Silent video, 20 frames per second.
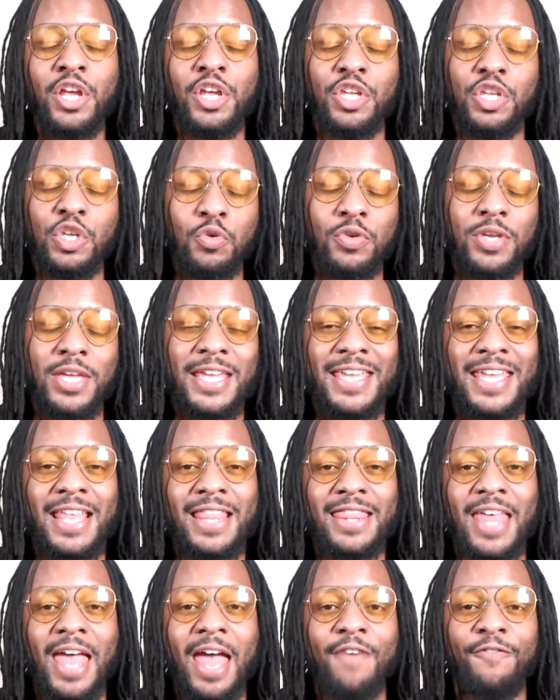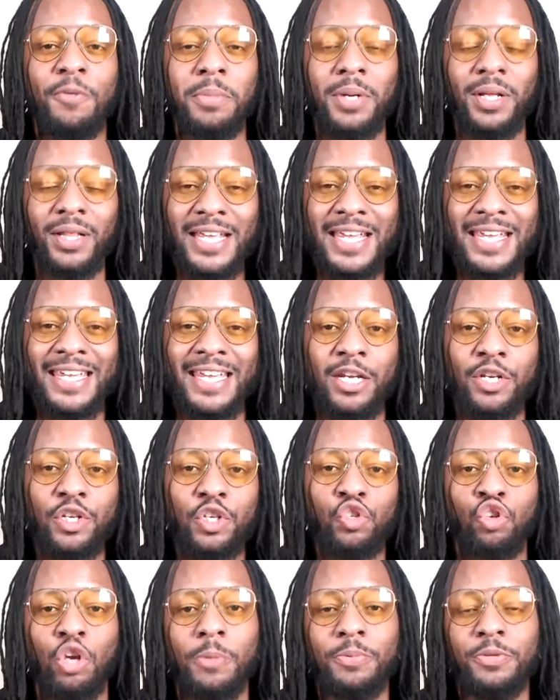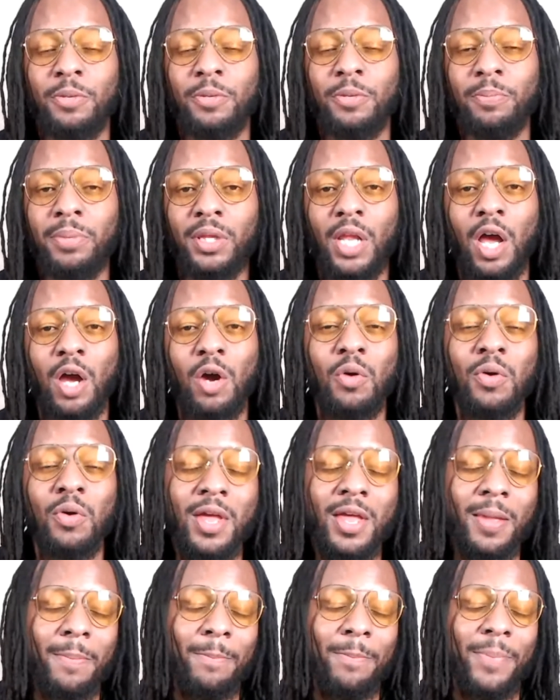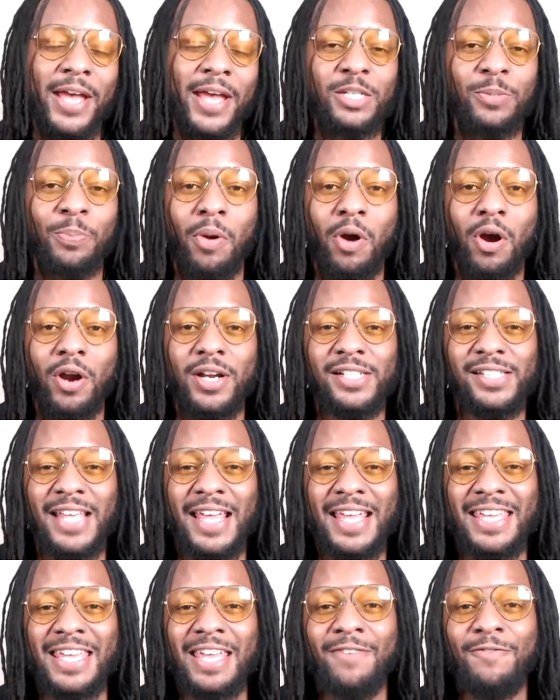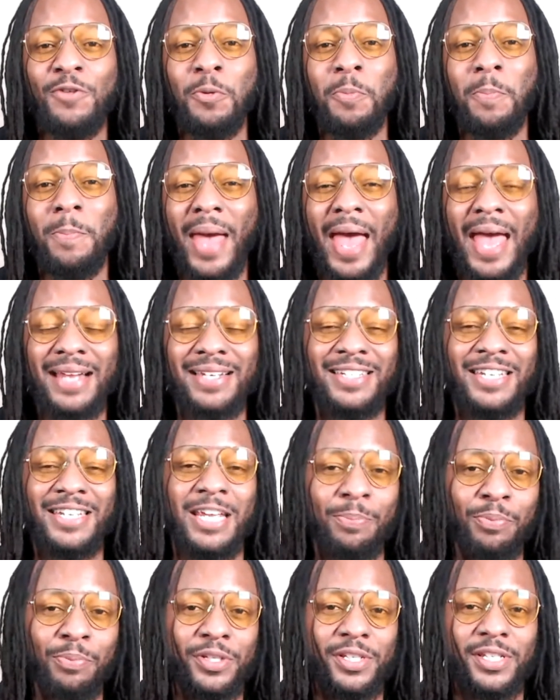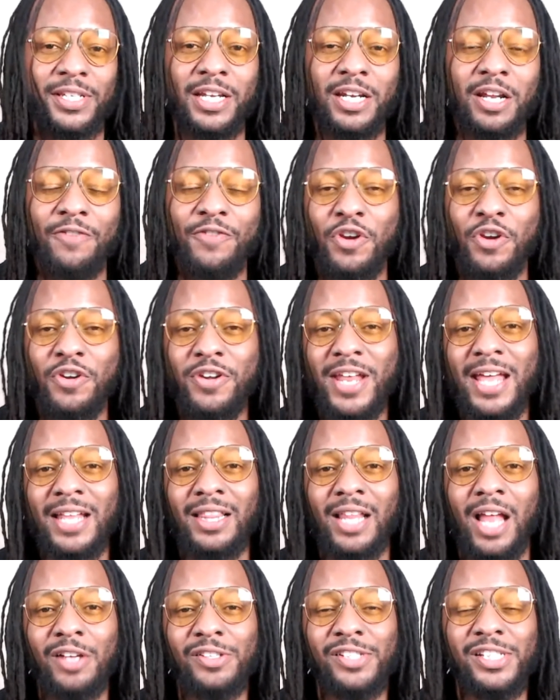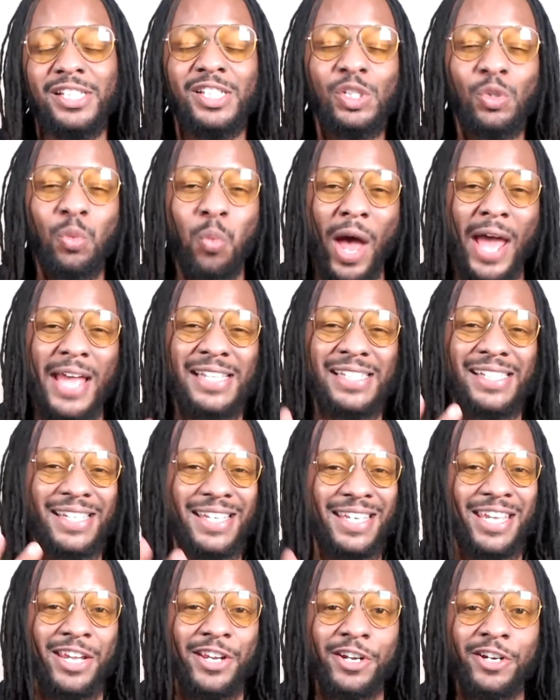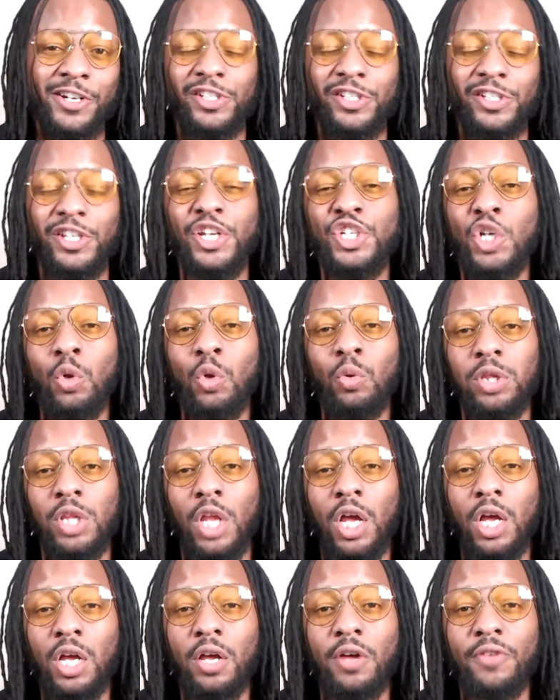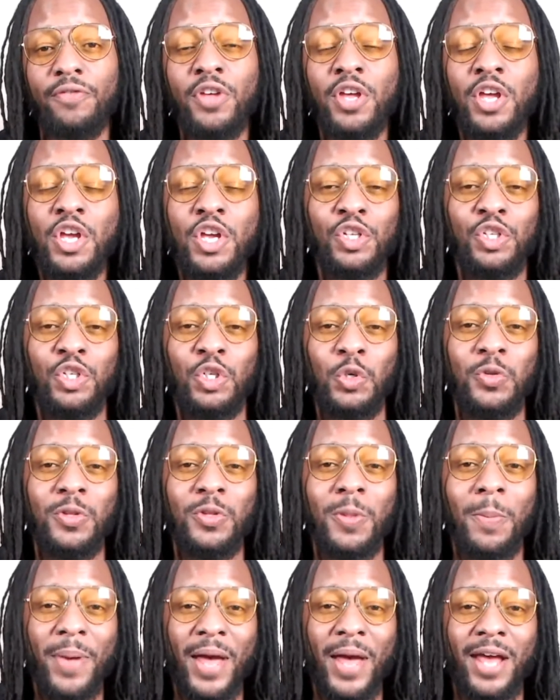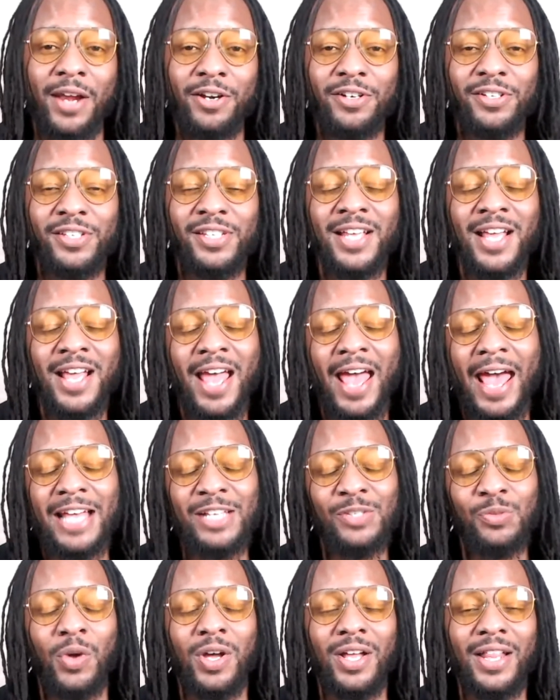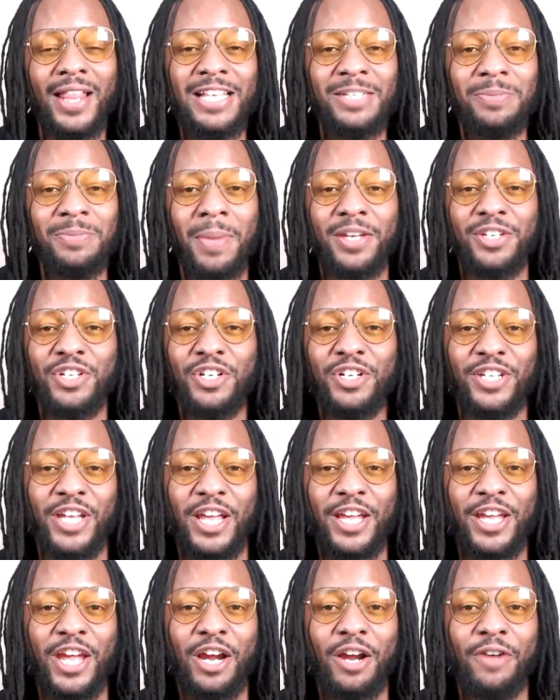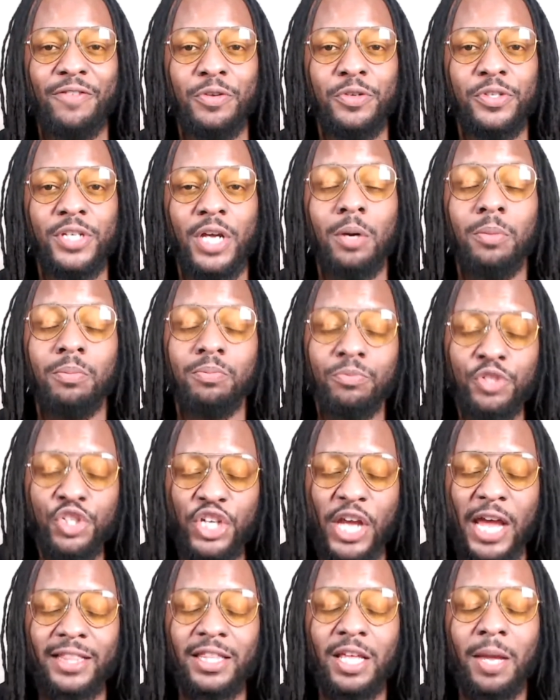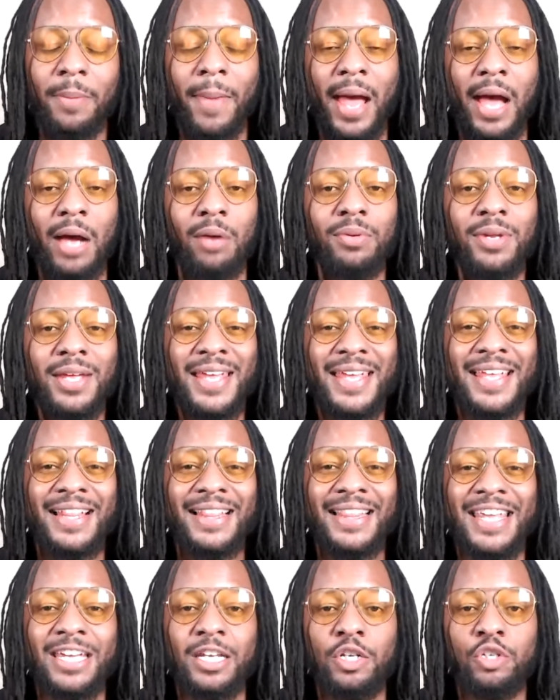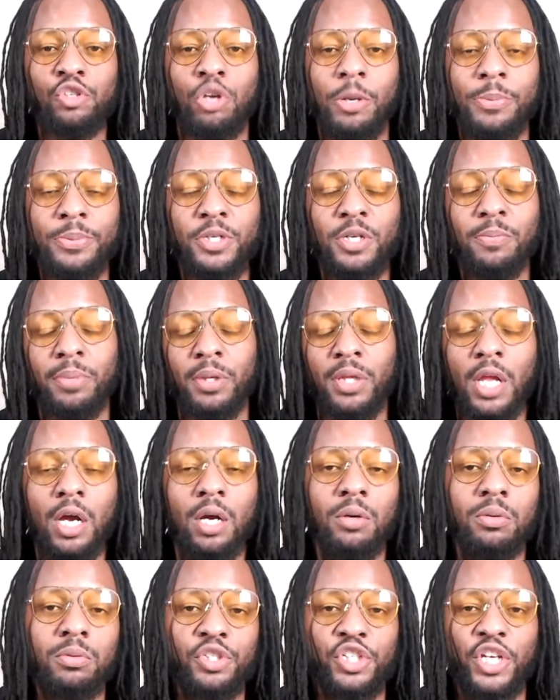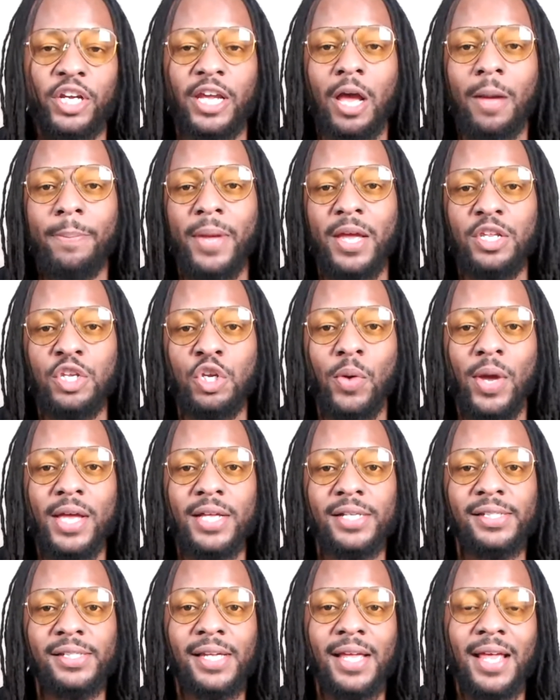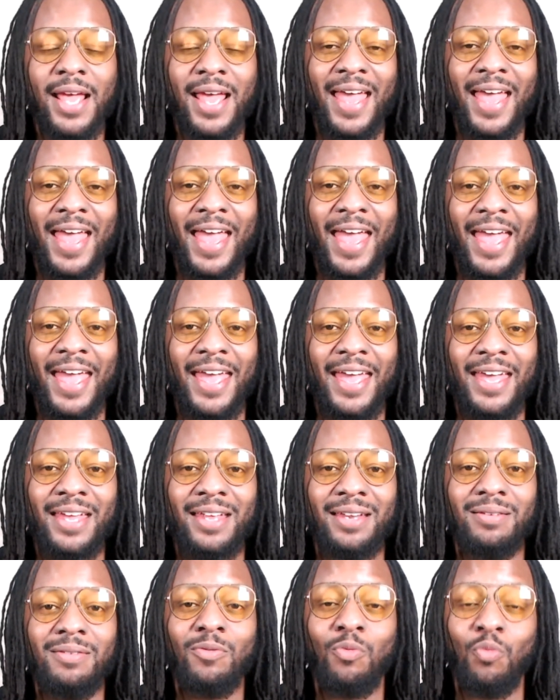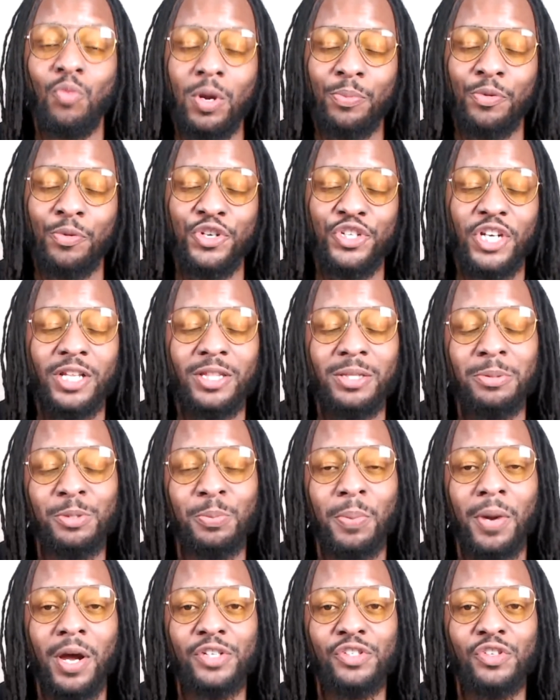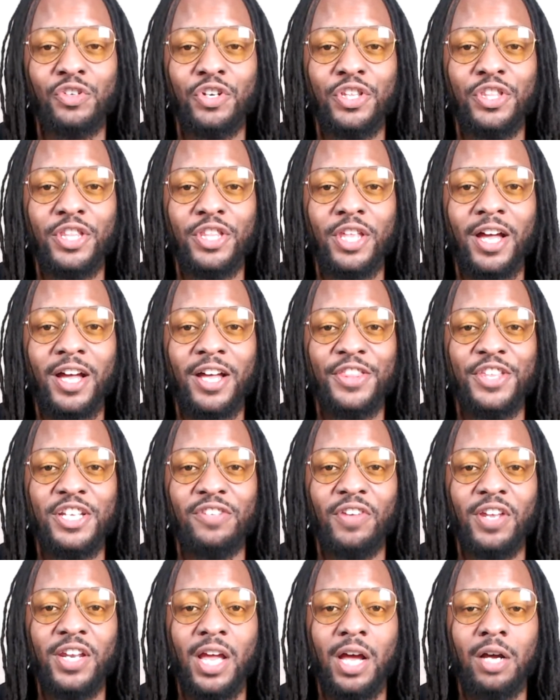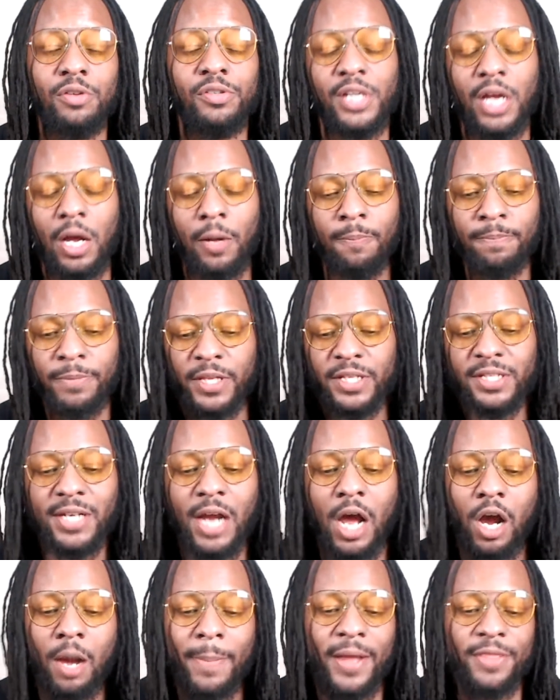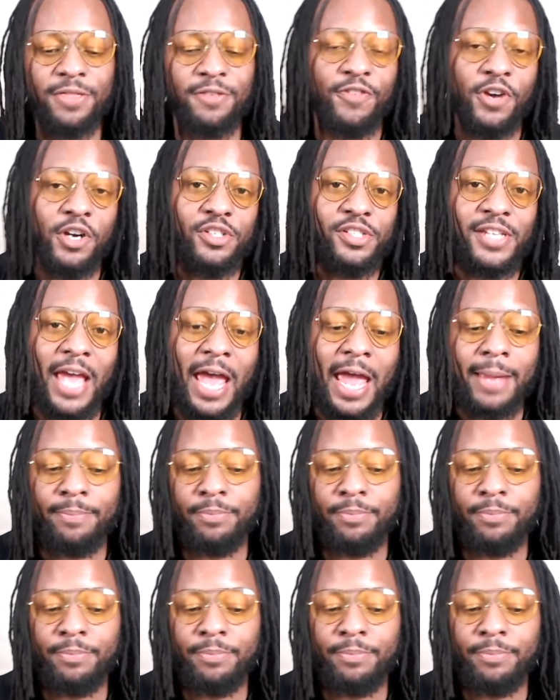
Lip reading: You can get that from the link in the description below. Best part is they give you back 10% of your net losses twice a year. So they show love to the bettors as well as make sure to take care of you. So check them out. Link in the description below. Check out BetUS, and we appreciate them sponsoring these videos. So let's talk about the first game.